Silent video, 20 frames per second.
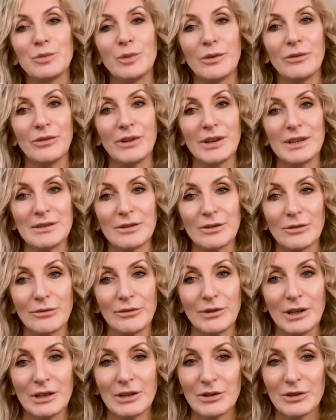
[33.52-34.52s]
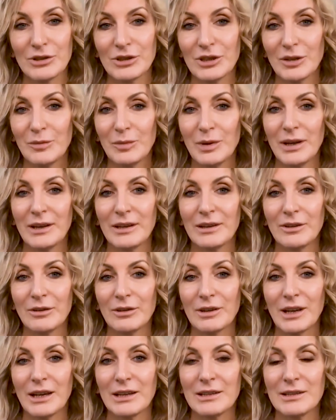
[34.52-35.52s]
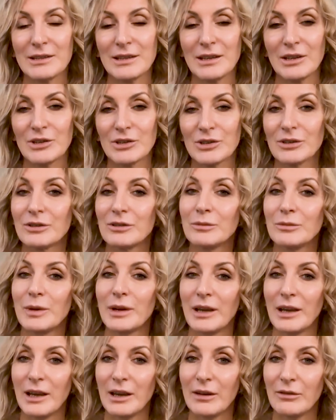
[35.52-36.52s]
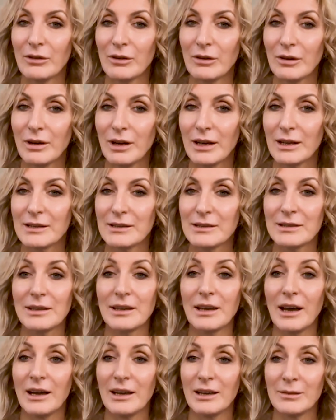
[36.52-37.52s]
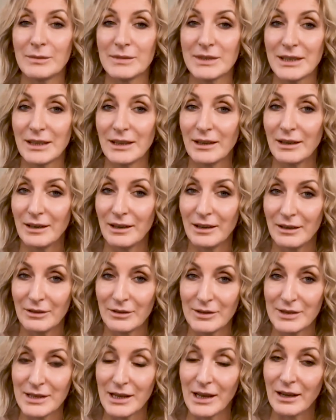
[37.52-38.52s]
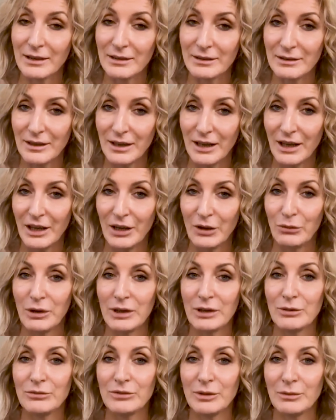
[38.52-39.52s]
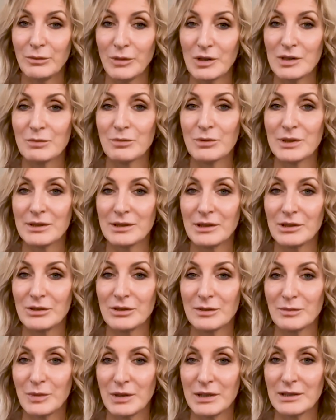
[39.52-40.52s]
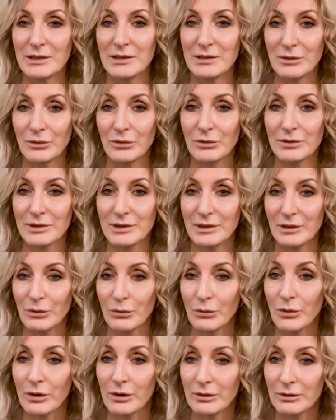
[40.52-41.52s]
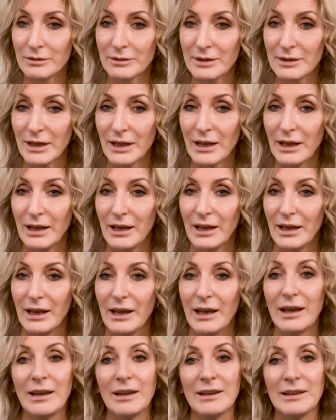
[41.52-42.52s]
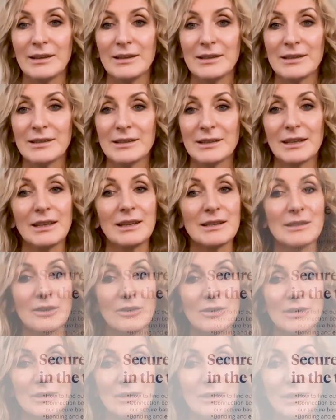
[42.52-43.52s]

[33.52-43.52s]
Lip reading: professor of leadership and organizational behavior at the IMD in Lausanne, one of the most prestigious business schools in the world. And he's also